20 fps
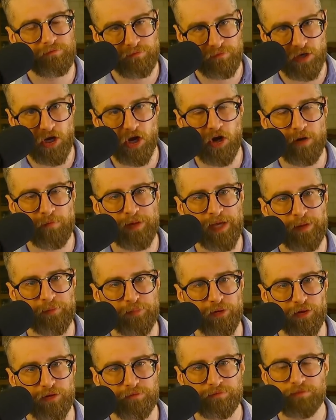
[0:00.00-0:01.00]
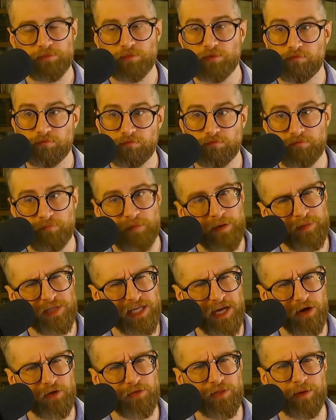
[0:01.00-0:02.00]
Harm people. Maybe
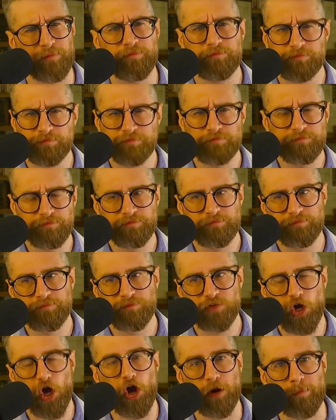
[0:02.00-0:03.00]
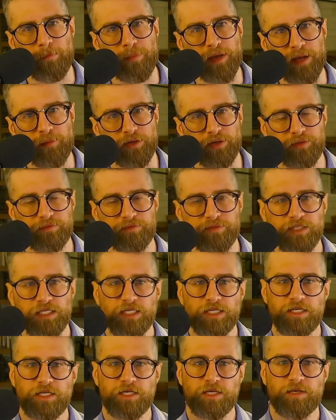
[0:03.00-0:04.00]
scare them. Harm people.
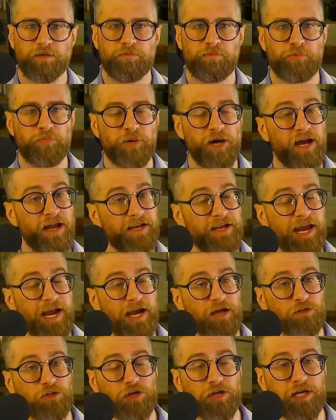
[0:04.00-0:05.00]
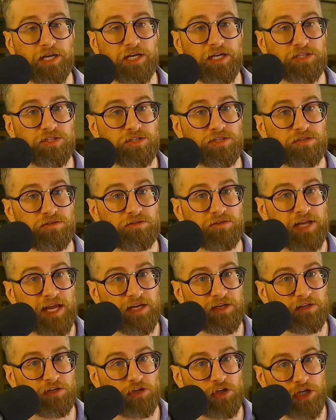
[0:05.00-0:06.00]
But now look at its
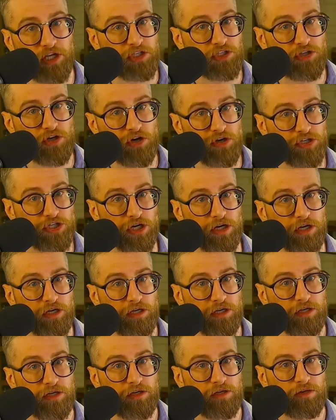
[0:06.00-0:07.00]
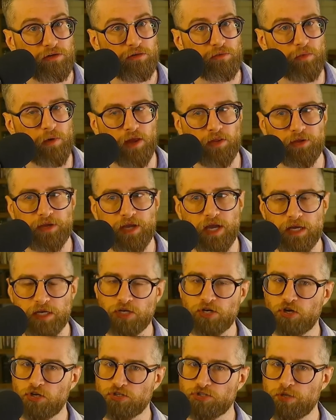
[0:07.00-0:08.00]
nurture. Well, the gun
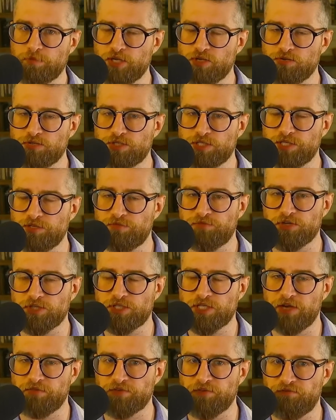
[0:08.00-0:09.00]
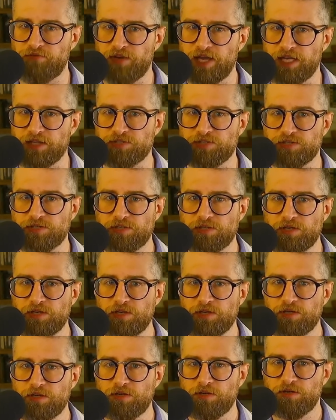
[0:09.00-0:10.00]
can also be used for self-defense.
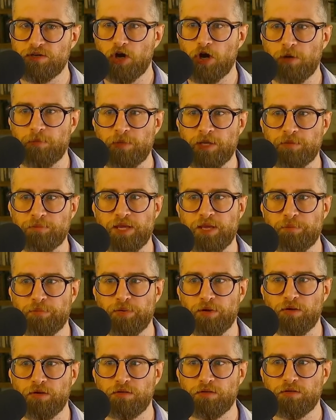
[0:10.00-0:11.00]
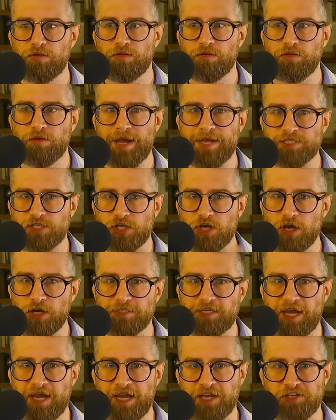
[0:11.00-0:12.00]
Harming people has a
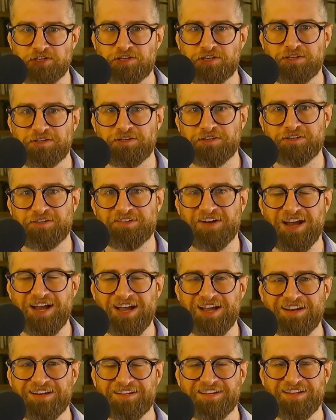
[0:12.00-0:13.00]
context, right?